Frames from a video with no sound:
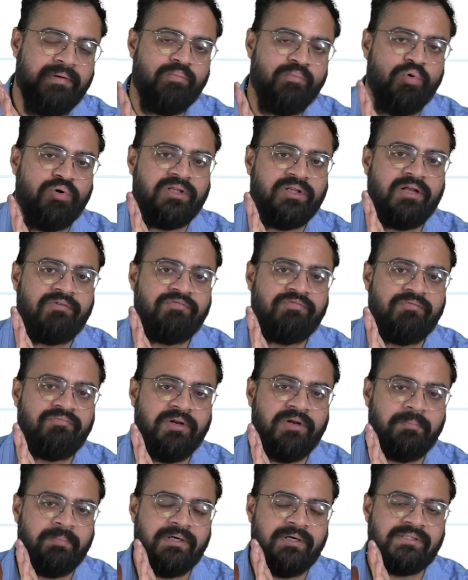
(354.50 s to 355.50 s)
more than
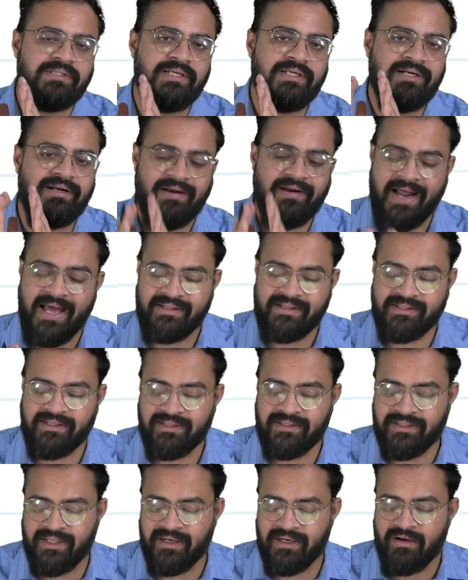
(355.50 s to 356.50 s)
50%,
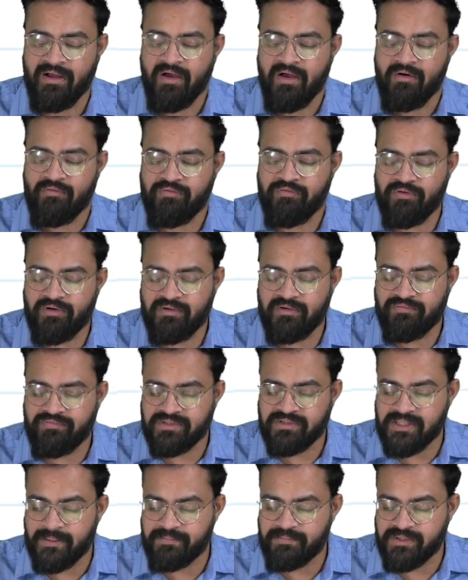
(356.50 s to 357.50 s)
rather that food
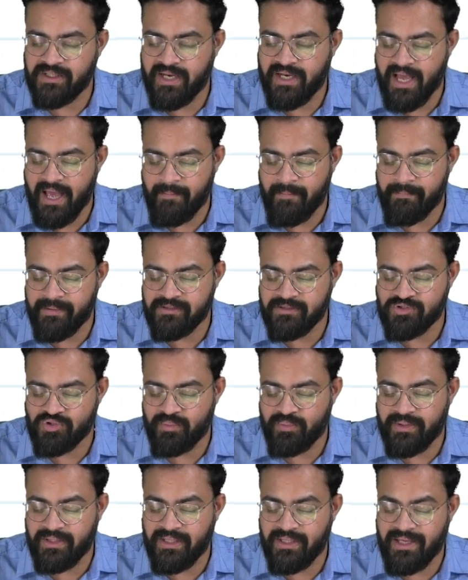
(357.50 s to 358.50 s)
subsidy happens to
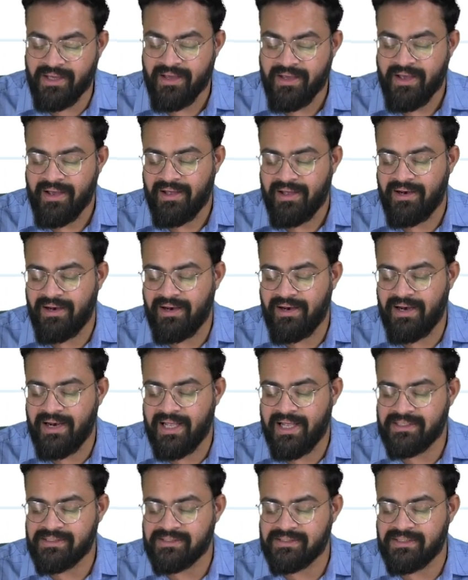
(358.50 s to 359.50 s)
be the
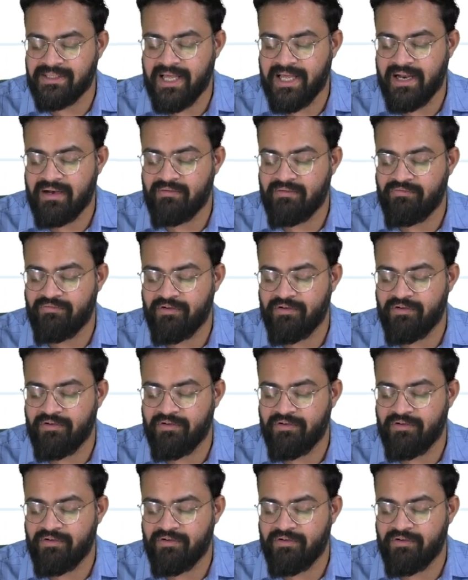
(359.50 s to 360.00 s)
less than